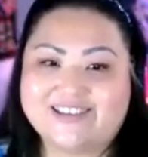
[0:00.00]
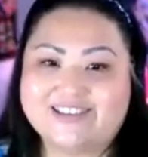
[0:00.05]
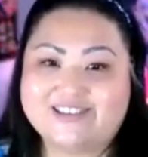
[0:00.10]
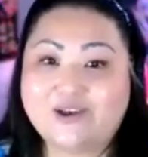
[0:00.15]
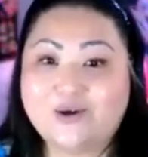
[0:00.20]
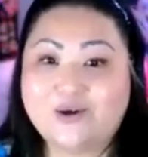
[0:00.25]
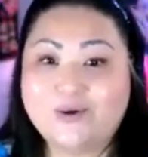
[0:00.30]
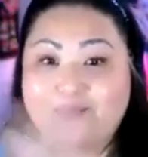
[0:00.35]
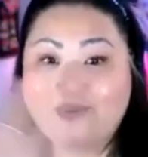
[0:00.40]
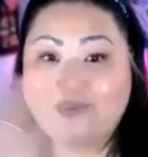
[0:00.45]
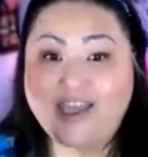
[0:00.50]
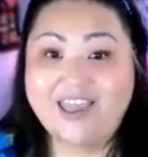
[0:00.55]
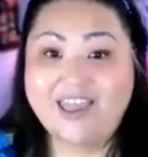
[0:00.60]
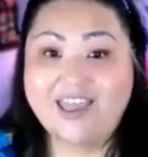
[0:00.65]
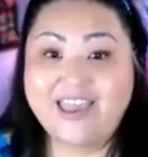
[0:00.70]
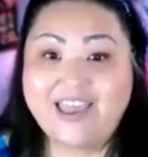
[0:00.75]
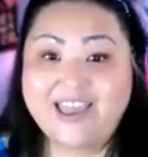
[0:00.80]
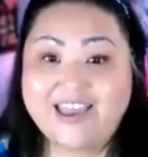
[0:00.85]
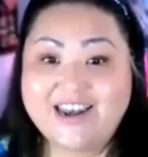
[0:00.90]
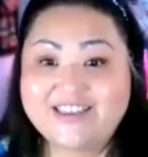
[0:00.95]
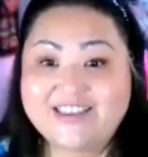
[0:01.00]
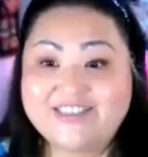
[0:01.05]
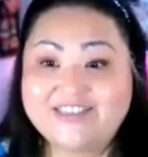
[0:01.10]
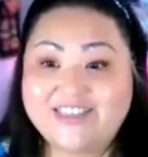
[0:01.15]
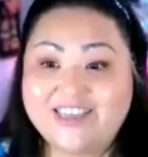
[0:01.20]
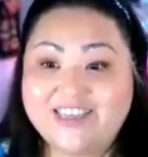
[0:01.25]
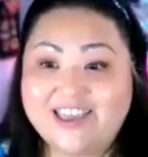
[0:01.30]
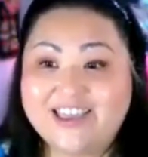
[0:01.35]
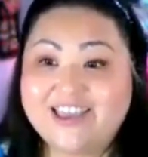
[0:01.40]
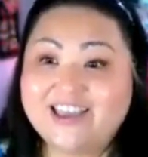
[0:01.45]
Don't pay
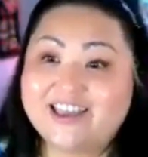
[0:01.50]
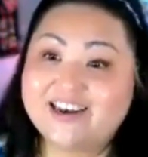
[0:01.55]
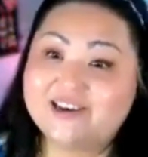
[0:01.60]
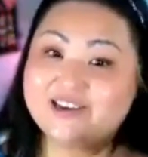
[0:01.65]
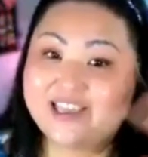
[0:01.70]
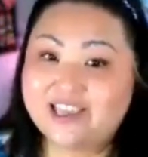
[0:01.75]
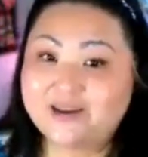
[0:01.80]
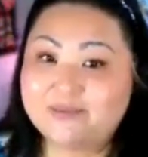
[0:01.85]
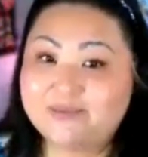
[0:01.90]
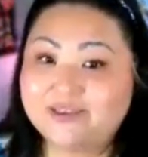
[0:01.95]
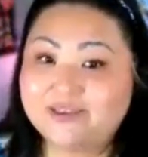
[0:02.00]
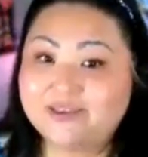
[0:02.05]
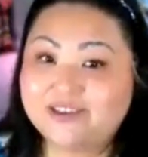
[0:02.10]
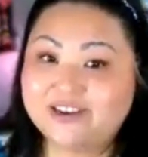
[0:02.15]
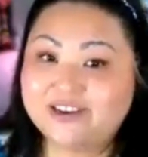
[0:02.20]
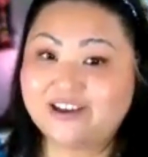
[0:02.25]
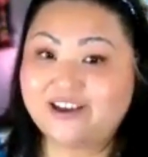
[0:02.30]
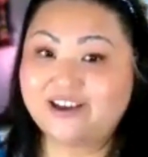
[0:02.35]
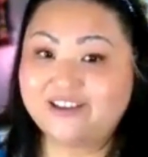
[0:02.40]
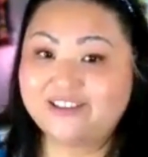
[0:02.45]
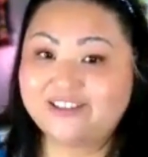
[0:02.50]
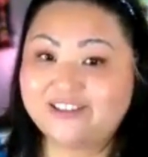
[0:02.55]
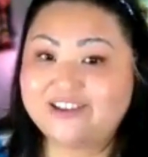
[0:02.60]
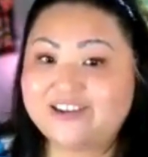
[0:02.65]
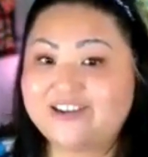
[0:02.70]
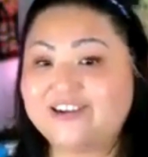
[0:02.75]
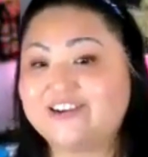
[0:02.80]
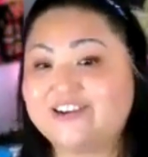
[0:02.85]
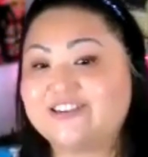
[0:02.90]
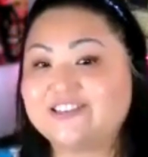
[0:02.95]
anything and get a million
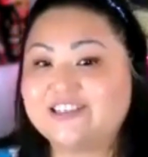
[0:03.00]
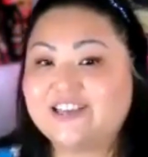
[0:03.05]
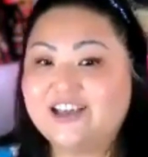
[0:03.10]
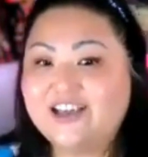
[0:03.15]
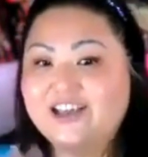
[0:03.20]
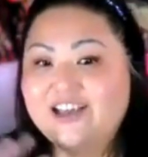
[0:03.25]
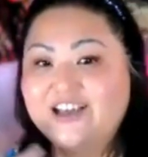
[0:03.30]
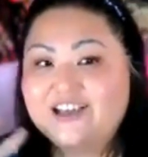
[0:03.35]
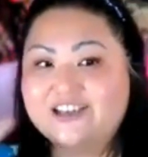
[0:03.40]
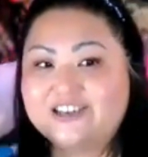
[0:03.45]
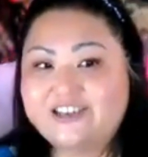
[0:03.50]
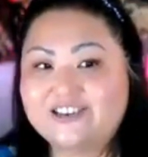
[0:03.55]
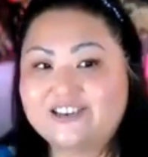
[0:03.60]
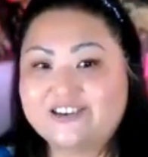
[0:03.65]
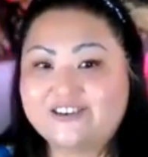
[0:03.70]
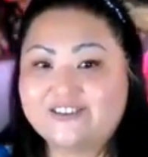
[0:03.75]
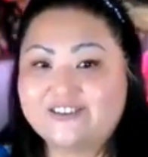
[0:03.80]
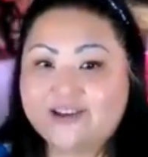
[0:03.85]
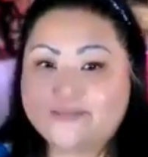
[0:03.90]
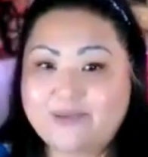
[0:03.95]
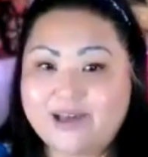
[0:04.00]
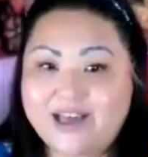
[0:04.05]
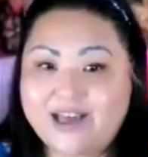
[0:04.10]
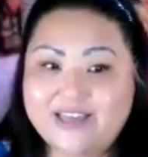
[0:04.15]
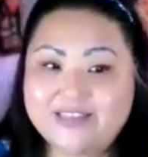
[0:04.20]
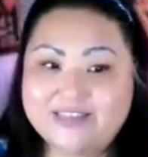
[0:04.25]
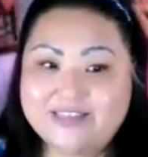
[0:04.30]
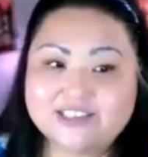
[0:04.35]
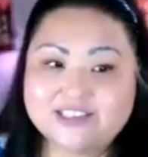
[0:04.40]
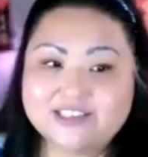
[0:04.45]
dollars. You know,
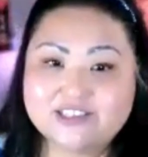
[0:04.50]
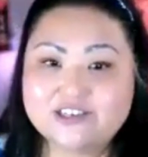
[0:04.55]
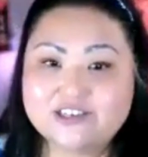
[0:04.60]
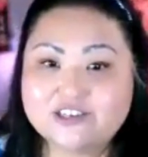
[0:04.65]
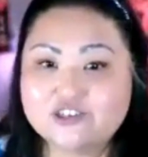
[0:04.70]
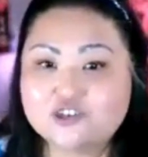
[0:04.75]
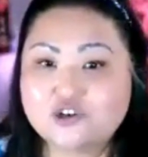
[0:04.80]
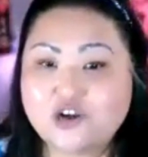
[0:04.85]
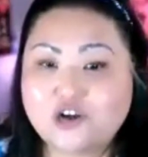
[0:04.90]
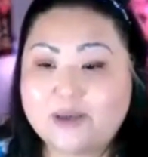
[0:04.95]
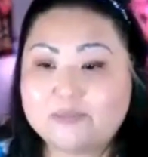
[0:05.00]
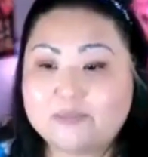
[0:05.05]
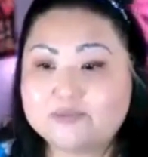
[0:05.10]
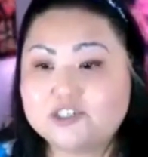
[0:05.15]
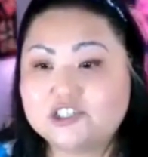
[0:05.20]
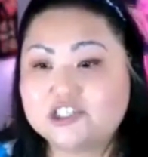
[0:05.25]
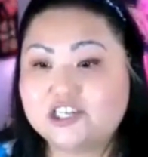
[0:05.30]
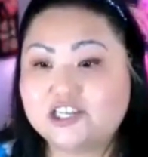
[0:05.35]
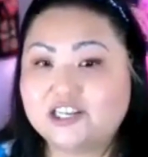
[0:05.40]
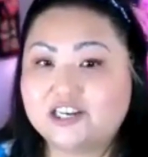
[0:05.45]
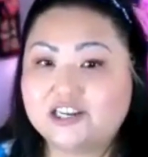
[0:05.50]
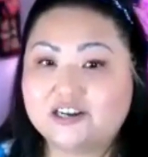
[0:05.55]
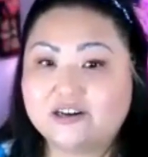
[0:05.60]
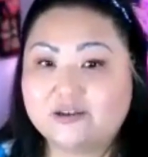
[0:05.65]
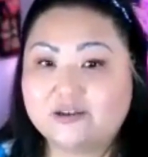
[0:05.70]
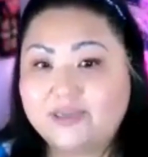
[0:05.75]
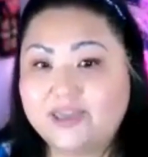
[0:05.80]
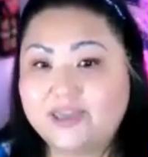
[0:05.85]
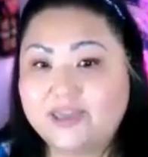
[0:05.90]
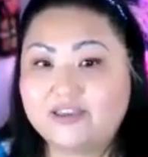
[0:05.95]
buy this contraption.
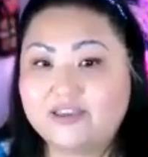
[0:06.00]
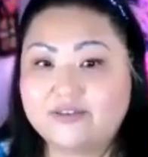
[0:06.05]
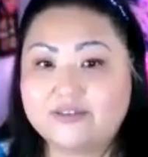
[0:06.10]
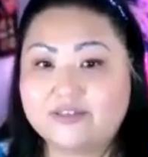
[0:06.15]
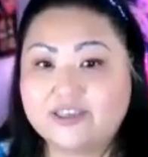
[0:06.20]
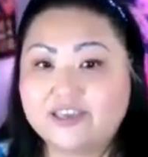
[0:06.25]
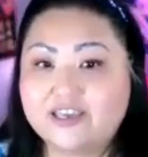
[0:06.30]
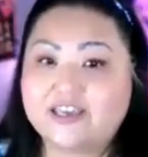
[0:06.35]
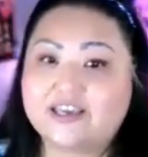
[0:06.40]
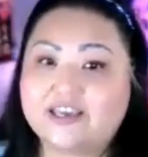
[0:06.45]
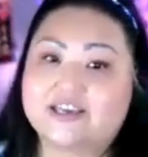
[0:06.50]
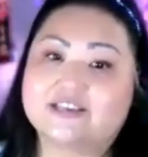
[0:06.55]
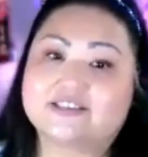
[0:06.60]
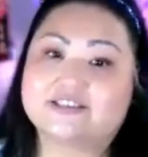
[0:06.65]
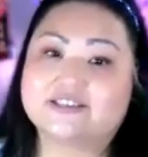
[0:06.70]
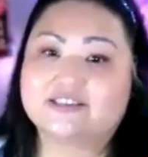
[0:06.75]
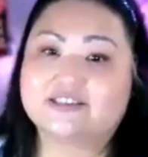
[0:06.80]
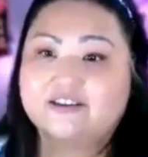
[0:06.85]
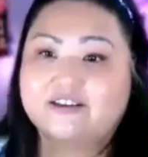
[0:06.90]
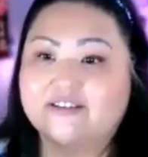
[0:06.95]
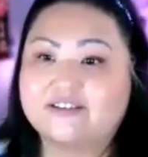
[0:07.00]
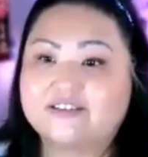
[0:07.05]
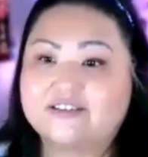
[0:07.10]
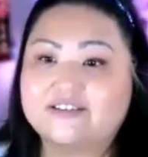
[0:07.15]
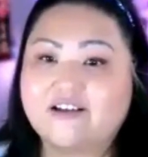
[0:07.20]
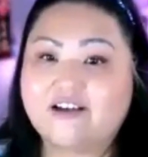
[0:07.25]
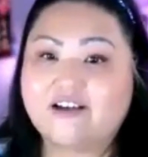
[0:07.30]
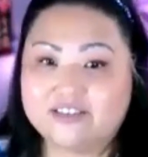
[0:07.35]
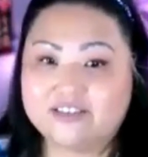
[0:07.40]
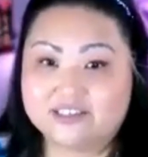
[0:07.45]
It'll make you this, you know,
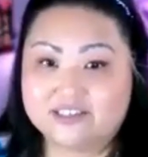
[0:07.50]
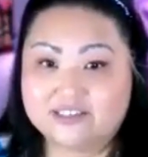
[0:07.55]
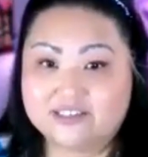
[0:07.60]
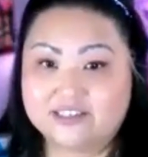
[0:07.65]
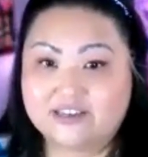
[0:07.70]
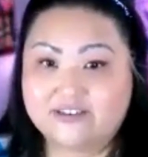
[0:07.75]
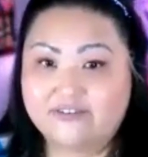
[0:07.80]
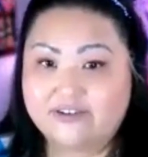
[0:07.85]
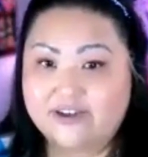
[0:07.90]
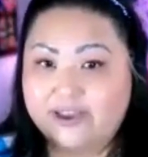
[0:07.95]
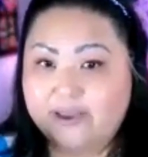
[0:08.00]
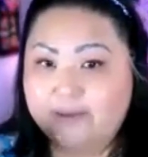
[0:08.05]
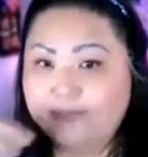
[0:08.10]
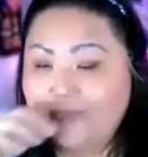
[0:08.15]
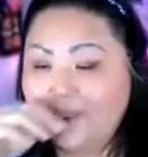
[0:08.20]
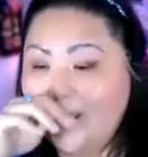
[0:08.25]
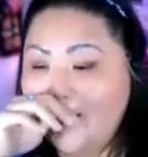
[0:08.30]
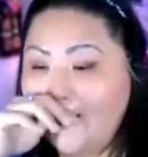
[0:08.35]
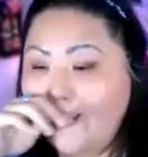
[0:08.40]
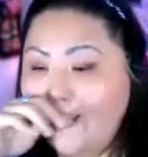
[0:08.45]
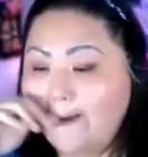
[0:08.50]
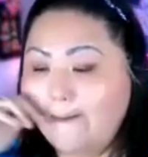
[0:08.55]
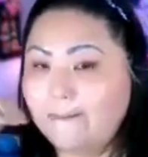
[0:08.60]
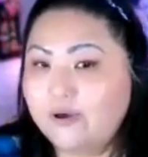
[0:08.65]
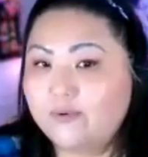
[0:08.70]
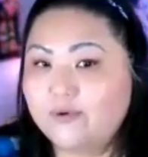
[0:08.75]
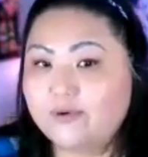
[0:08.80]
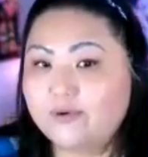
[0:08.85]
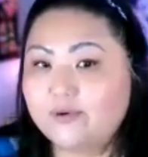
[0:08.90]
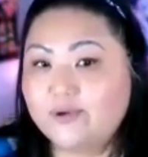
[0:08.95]
all this stuff, right?
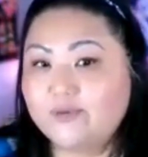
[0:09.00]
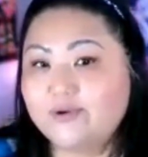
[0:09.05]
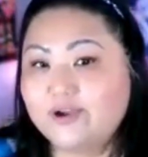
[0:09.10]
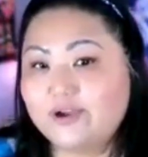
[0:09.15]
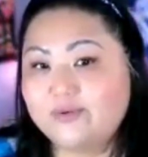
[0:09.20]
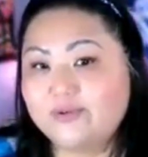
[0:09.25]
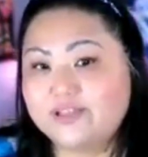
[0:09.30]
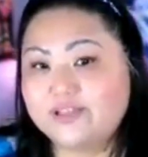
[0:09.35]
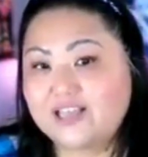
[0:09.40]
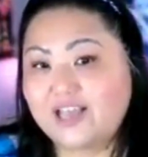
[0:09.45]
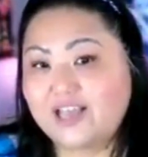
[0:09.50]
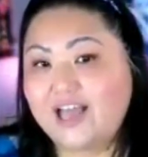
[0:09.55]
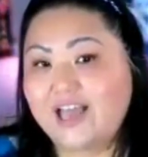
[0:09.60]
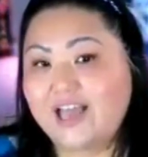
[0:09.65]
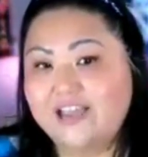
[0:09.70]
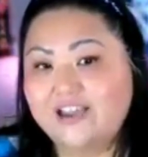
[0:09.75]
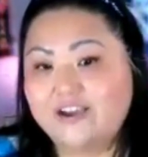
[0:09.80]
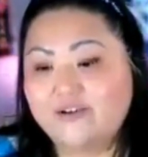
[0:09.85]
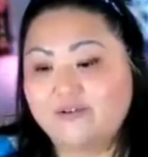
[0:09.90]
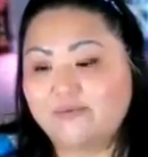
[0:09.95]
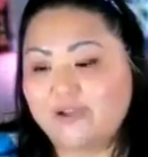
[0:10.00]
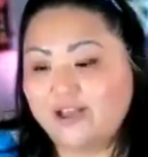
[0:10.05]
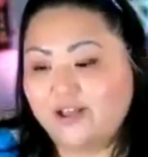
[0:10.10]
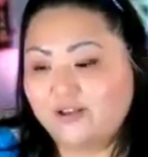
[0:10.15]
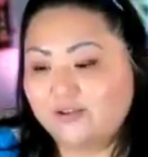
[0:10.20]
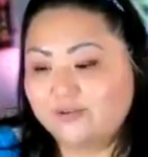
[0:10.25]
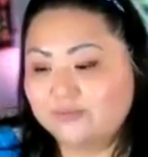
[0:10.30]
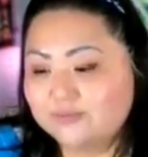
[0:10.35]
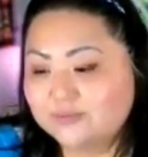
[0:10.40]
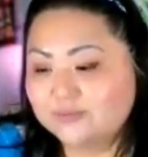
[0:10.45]
But when we work with the higher
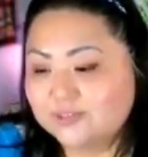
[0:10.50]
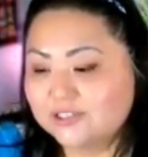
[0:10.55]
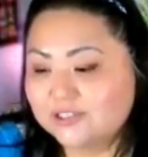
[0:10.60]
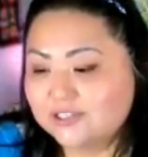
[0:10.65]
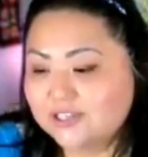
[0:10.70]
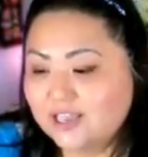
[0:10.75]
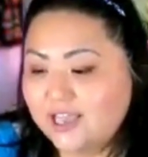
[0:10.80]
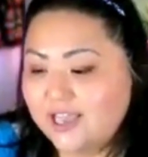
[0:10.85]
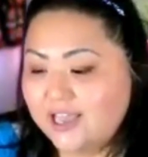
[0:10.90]
realms,